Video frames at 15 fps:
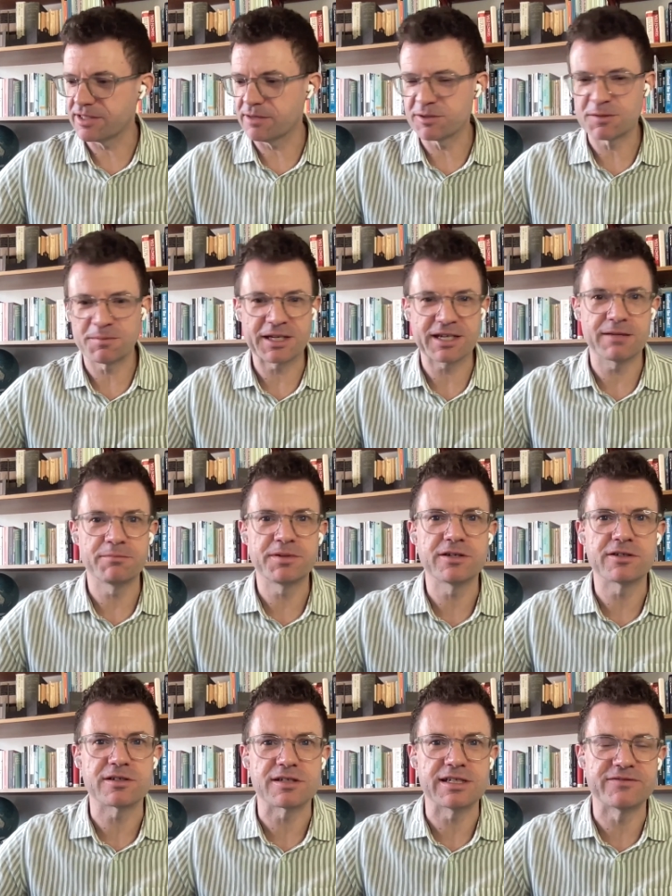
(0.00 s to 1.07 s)
There was a big
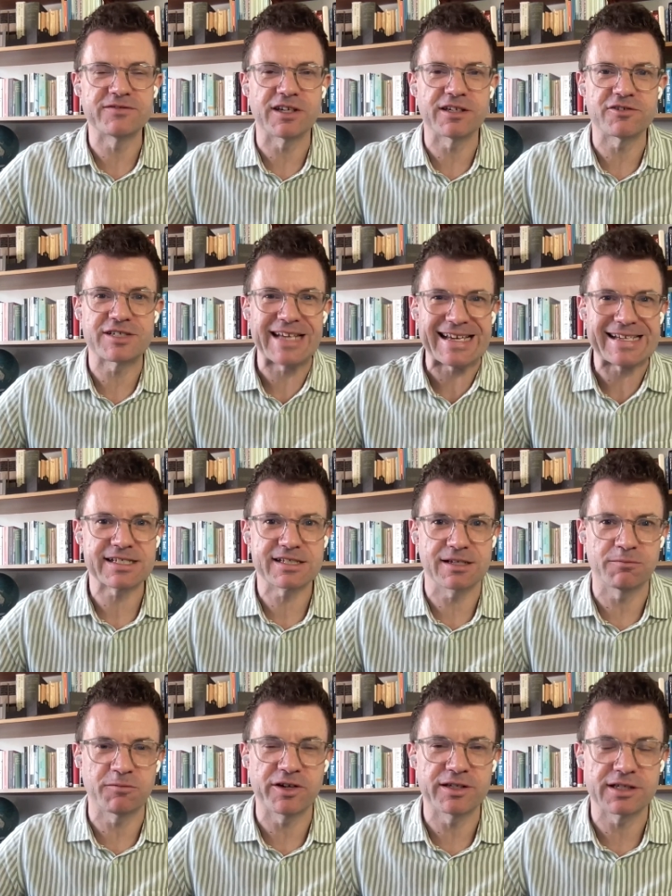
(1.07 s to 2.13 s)
computer that lived under a desk
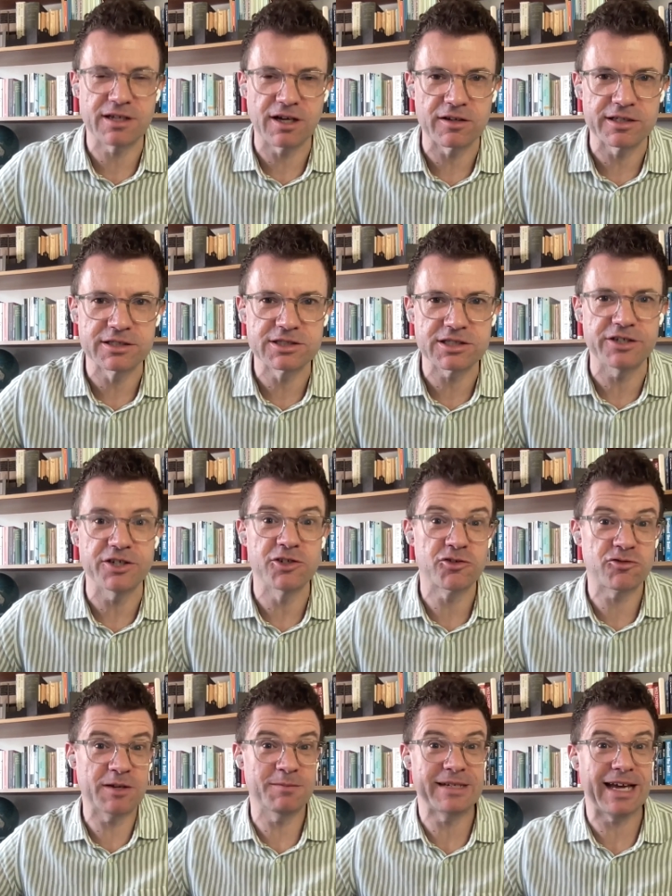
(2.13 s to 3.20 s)
somewhere in the college, and you
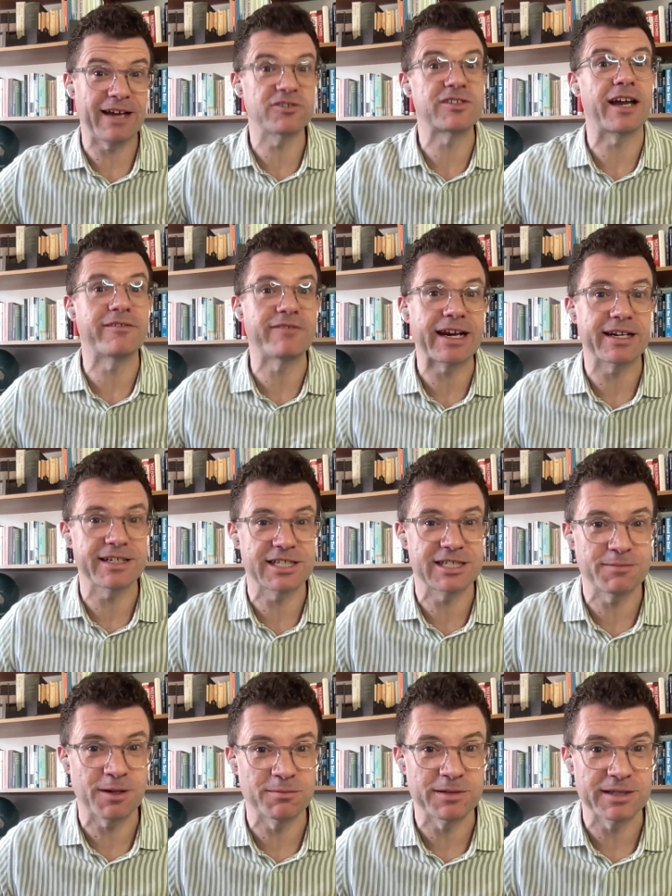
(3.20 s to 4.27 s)
streamed out directly to the
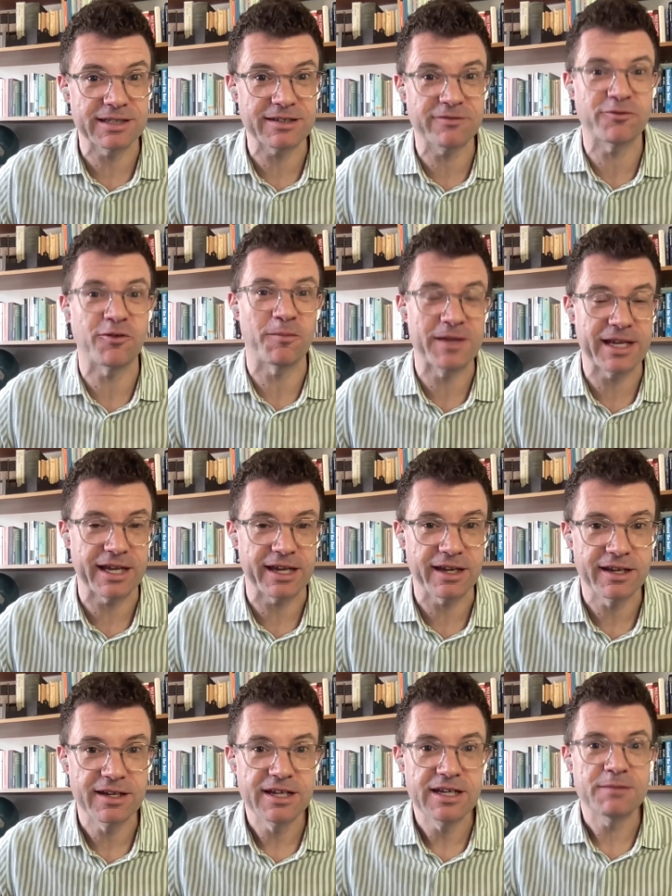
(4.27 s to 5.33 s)
public from there,
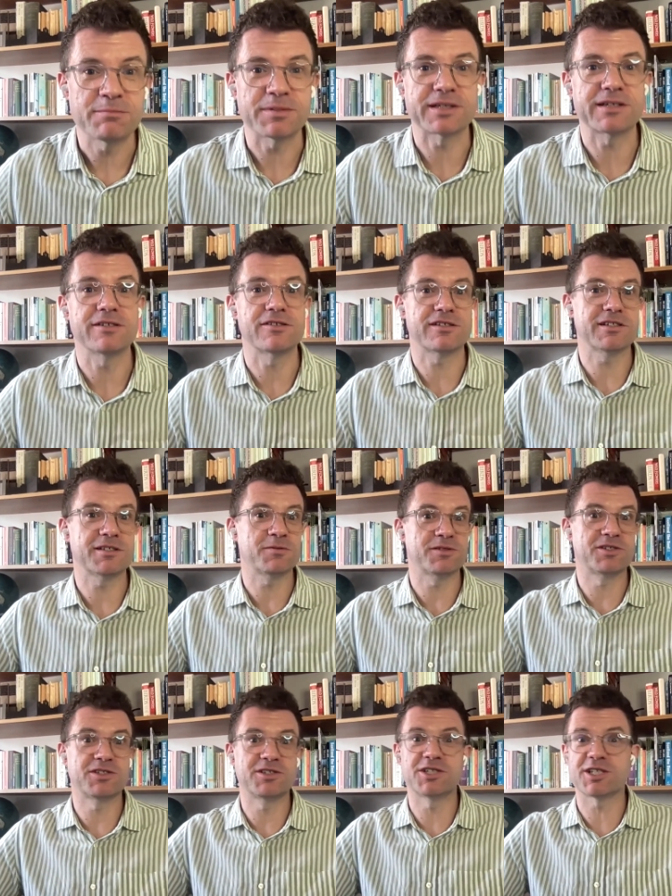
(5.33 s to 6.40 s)
because this was
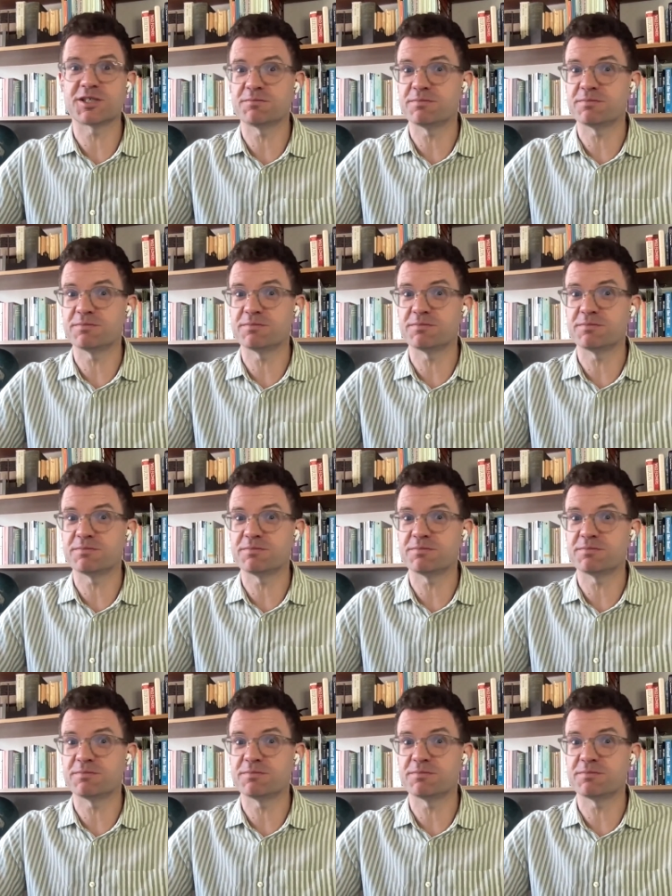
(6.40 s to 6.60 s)
just